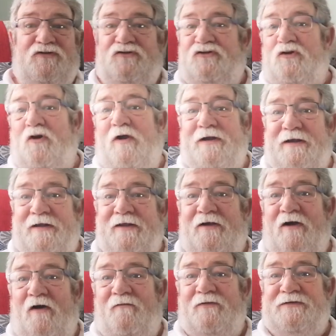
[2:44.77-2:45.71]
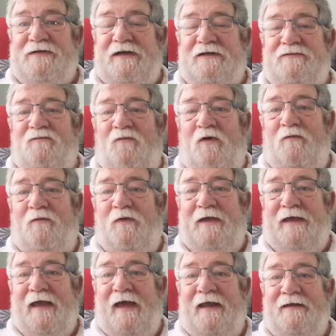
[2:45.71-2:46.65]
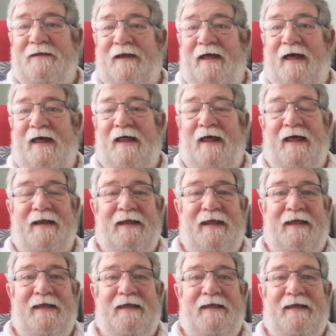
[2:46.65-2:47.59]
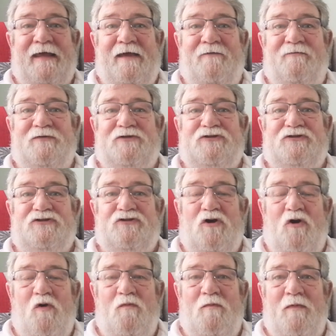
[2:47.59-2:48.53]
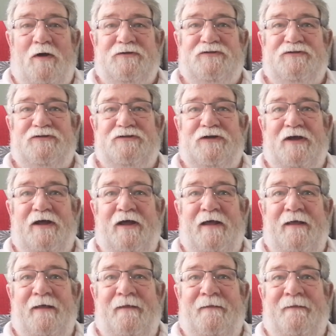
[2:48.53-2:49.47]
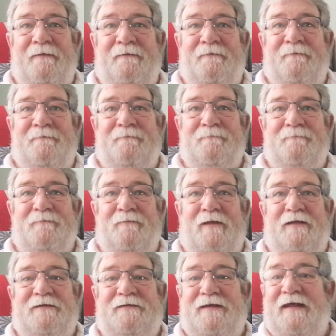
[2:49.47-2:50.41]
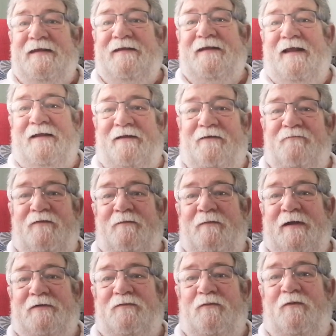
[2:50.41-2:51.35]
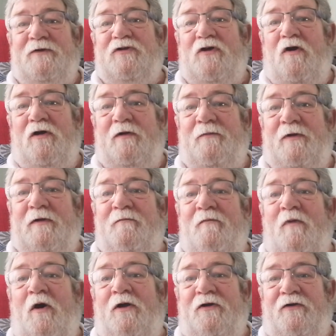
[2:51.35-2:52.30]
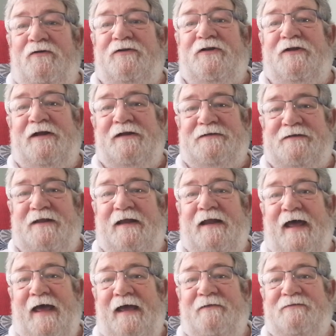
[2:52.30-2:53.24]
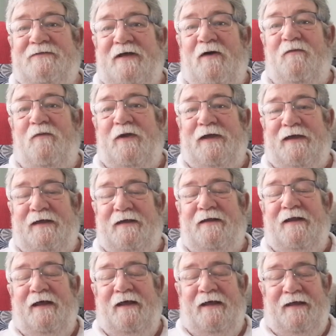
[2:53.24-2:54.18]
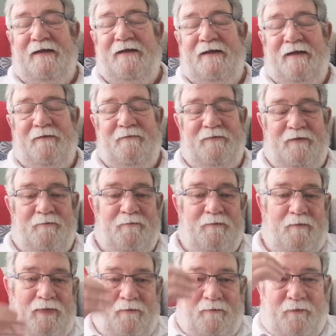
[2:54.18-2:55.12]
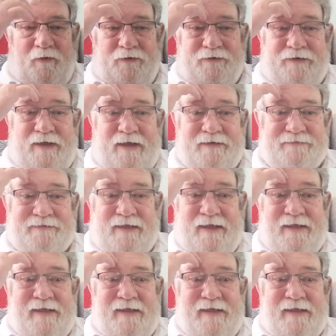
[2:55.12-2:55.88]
joined in the conversation one weekend, and he gave so much detailed information. We were talking about modern traditional knives that week in the podcast,